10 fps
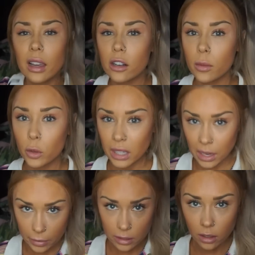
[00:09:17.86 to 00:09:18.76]
don't know, I'm looking
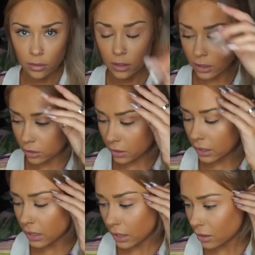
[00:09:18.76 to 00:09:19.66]
at myself in the
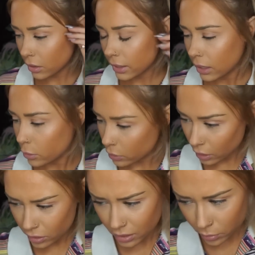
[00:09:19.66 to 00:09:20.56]
screen and I don't like it, but when I
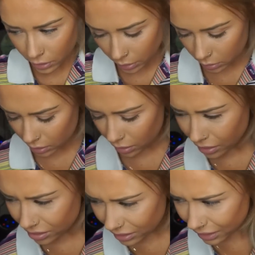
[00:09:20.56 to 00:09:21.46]
looked in the mirror I was like,
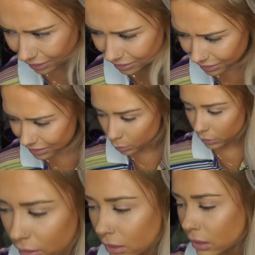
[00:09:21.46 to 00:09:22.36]
oh, I really like these,
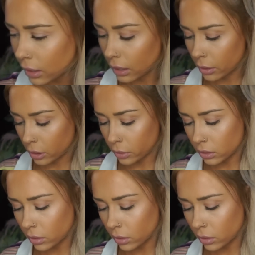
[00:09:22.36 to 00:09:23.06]
but isn't that how it always